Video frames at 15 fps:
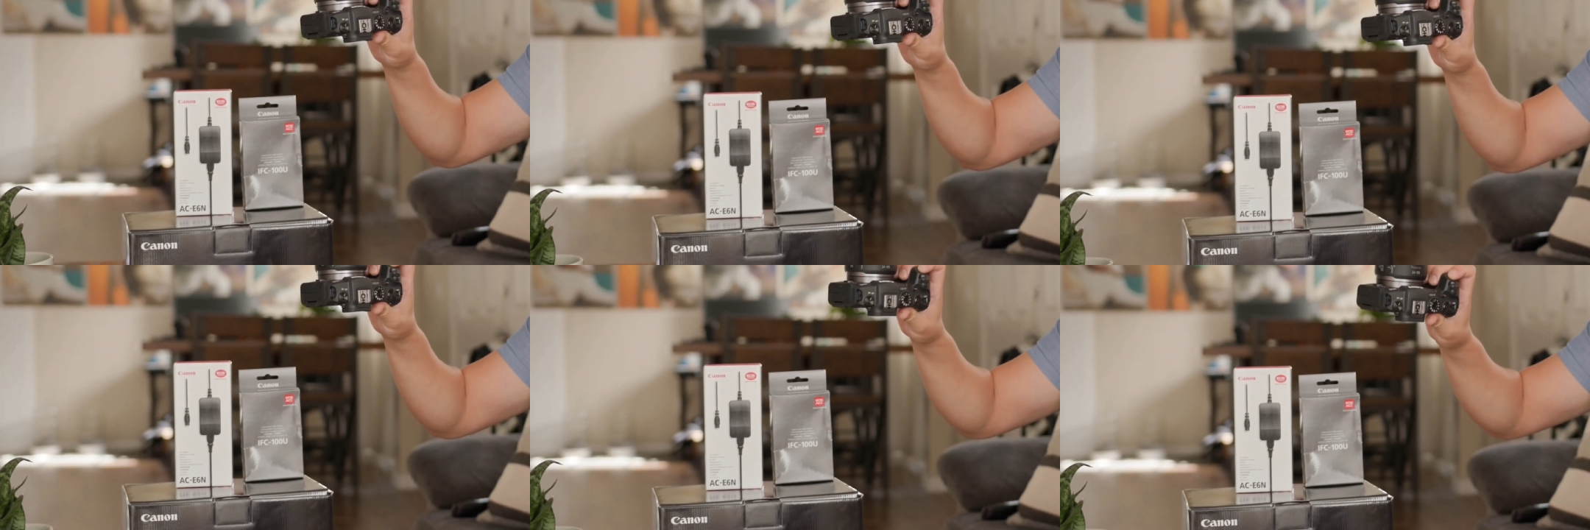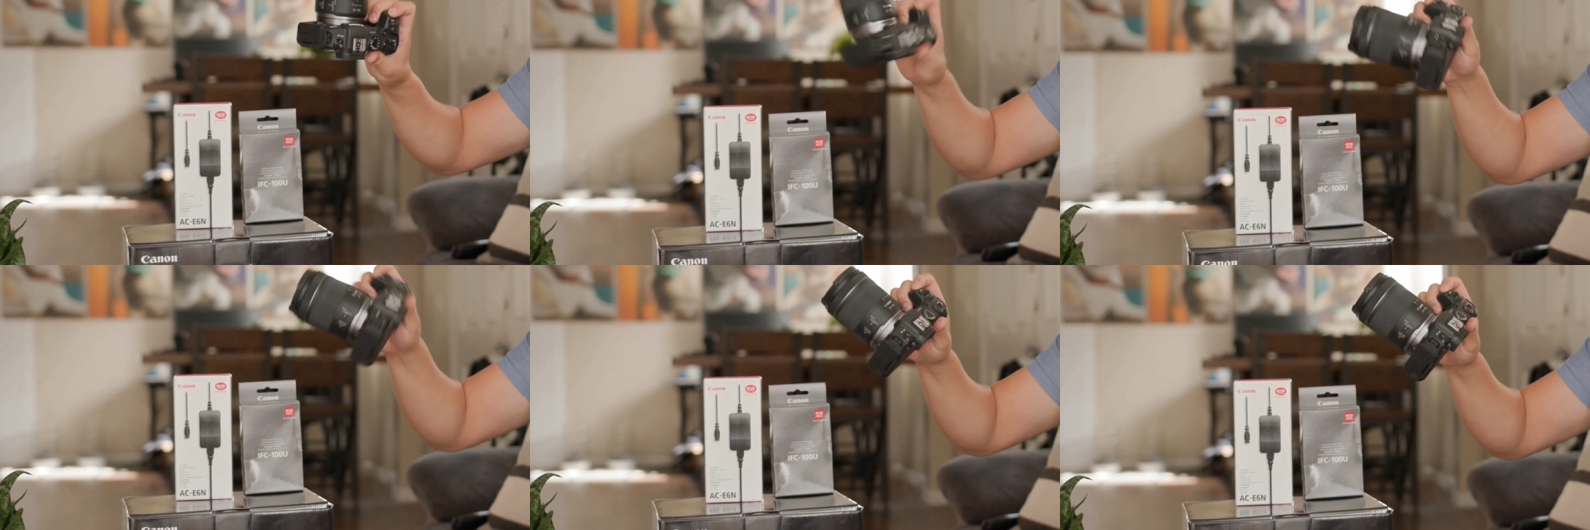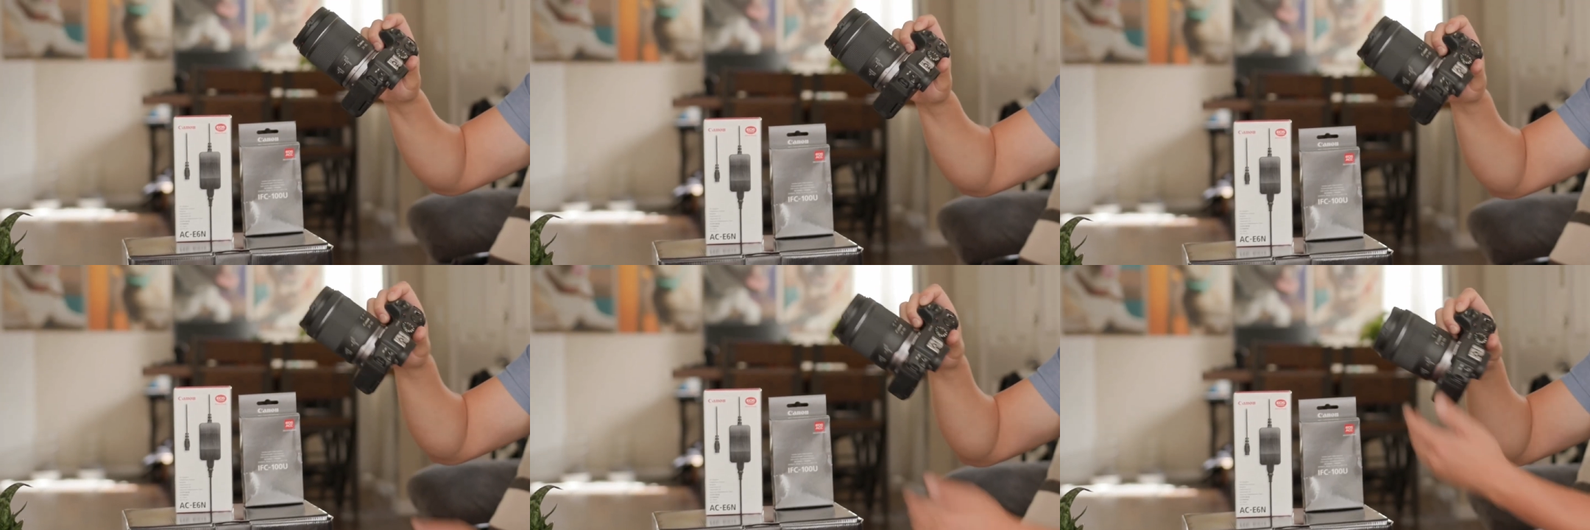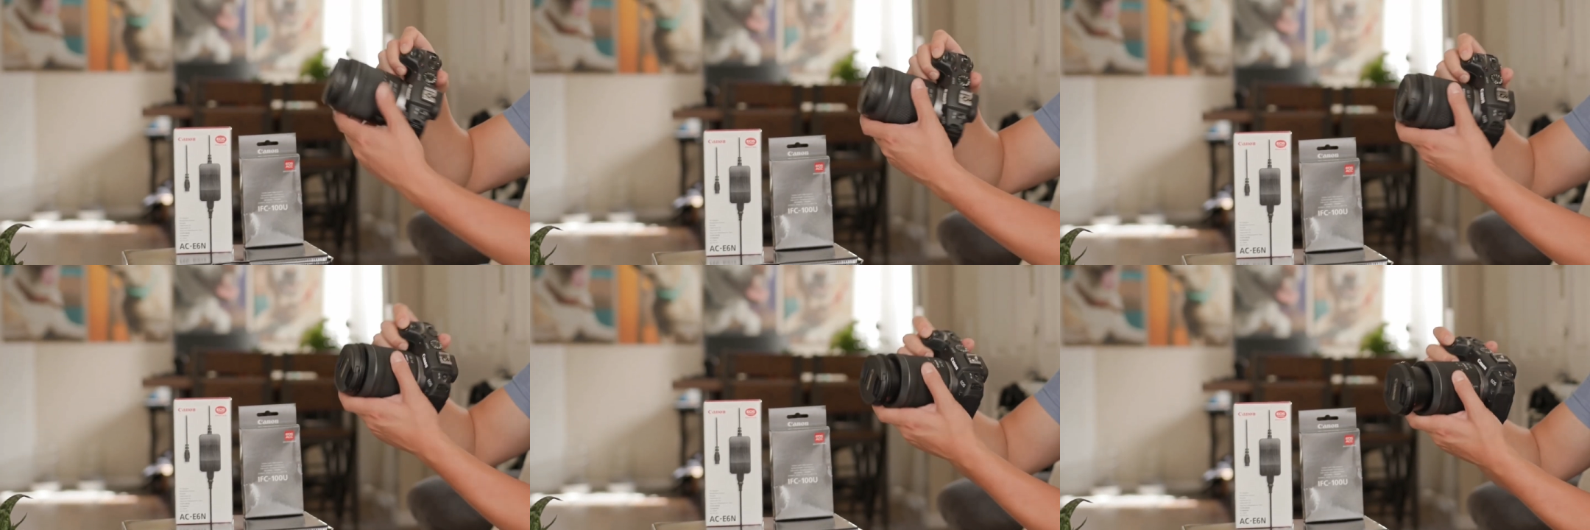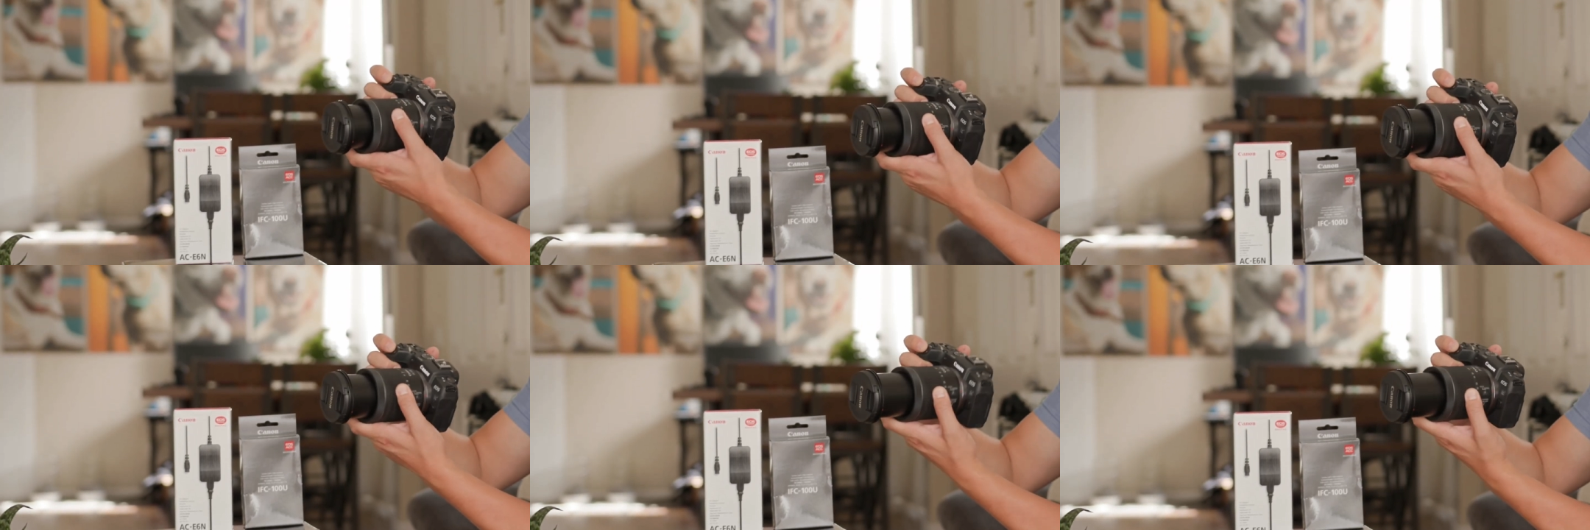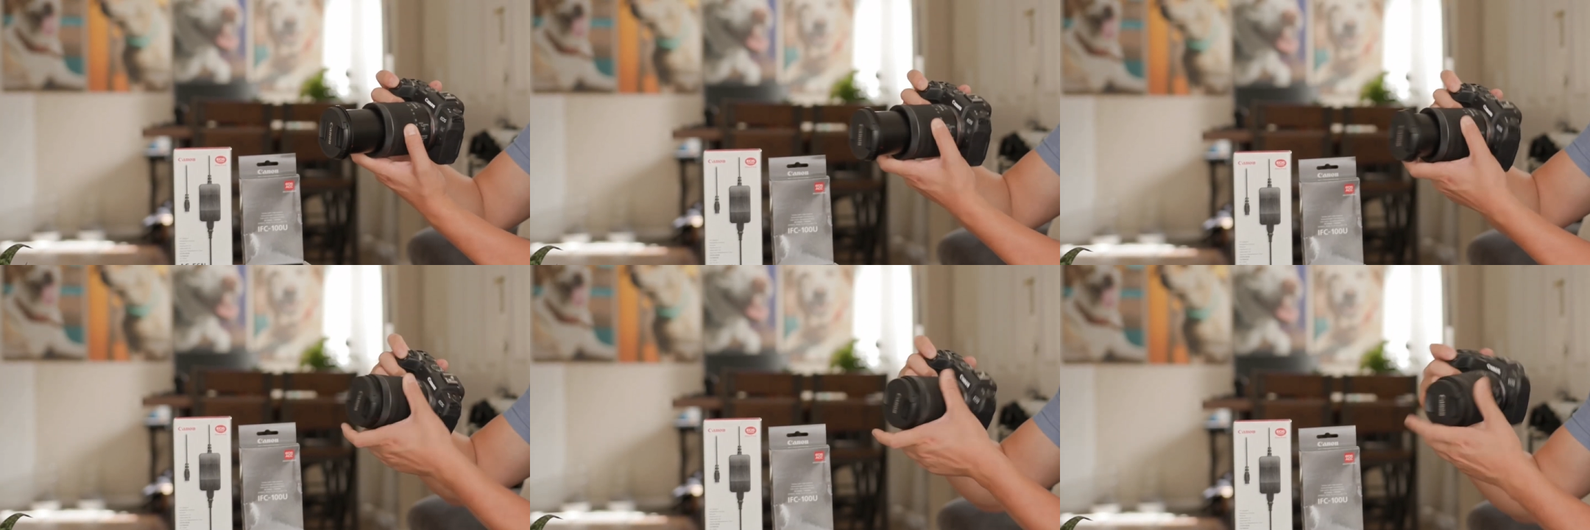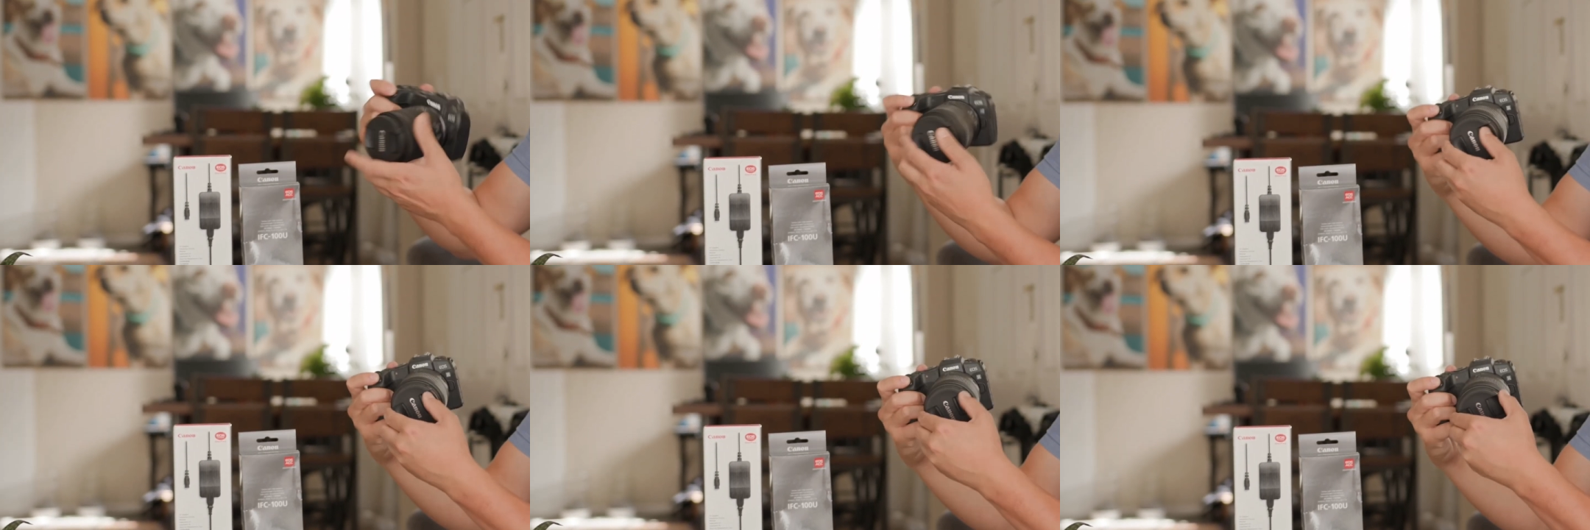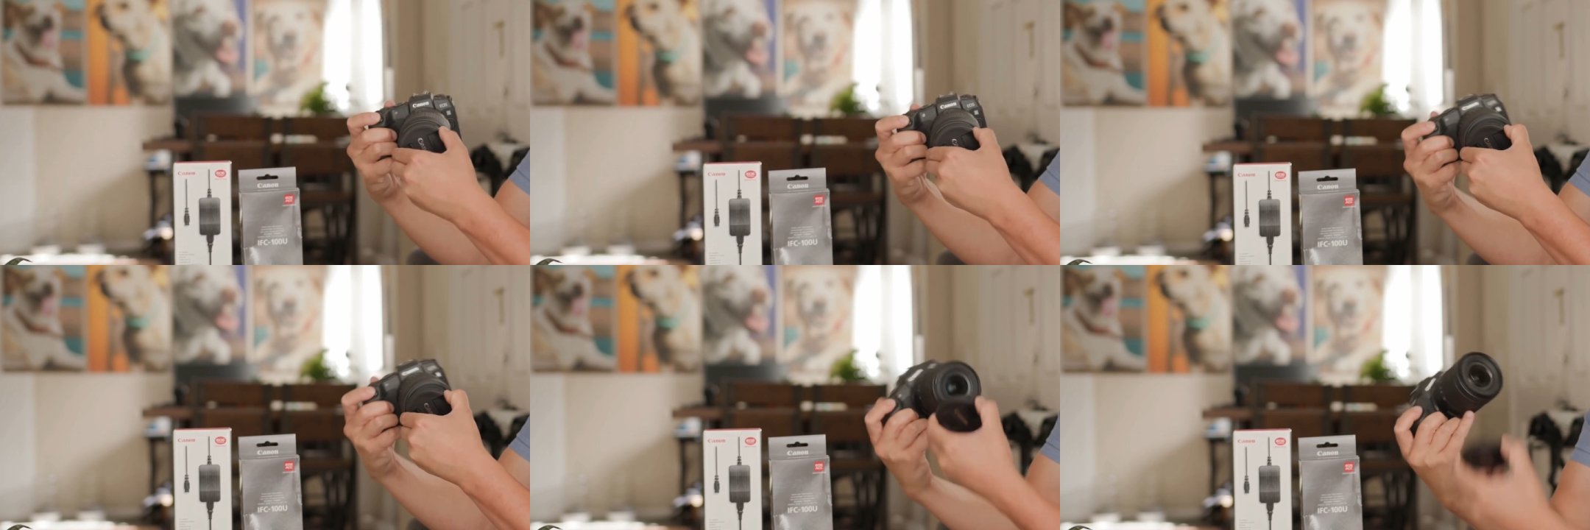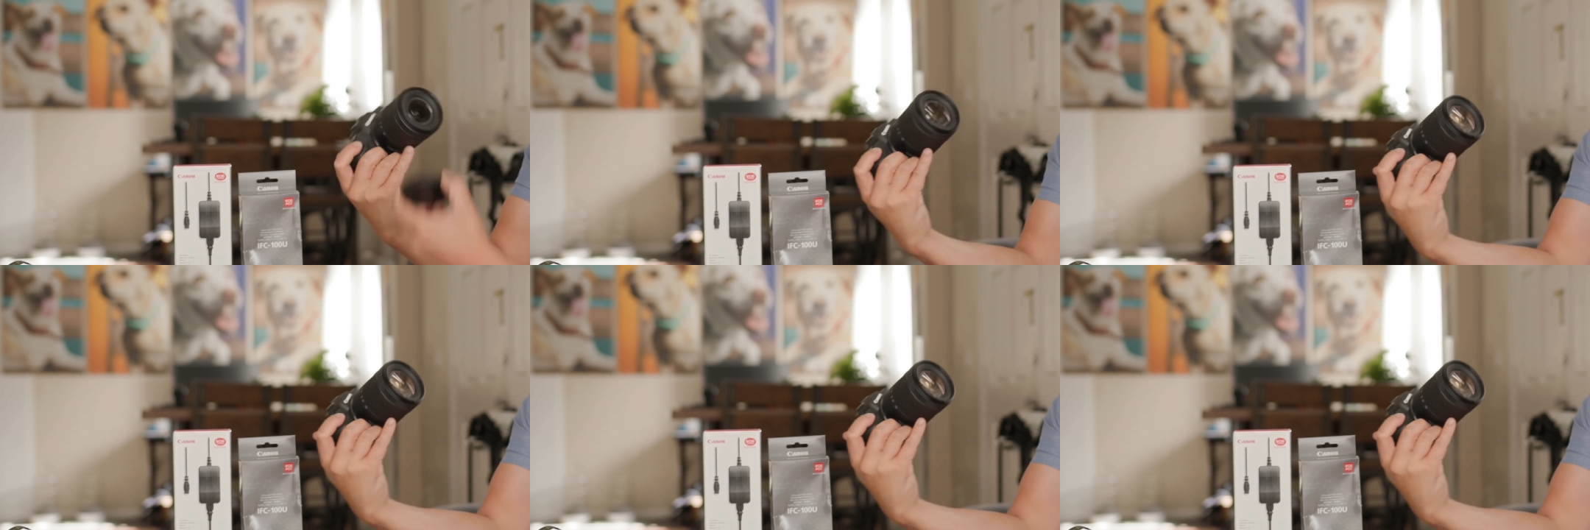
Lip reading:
No face is visible, so there are no lips to read.